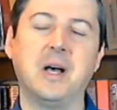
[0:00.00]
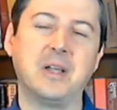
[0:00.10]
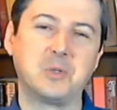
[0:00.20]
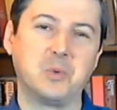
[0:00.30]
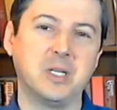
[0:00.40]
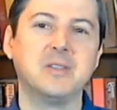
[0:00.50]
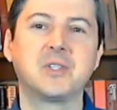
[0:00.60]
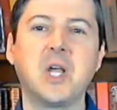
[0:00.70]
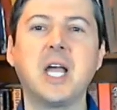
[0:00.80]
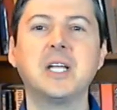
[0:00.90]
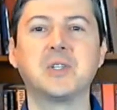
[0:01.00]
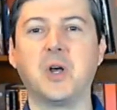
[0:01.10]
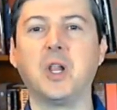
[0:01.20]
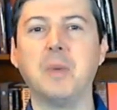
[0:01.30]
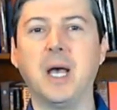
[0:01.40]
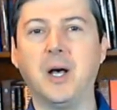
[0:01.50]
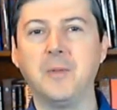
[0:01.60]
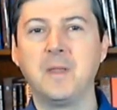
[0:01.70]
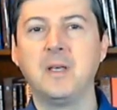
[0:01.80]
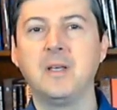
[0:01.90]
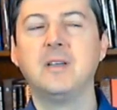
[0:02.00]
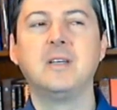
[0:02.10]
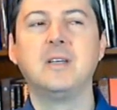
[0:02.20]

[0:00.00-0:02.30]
Well, that's what science is all about.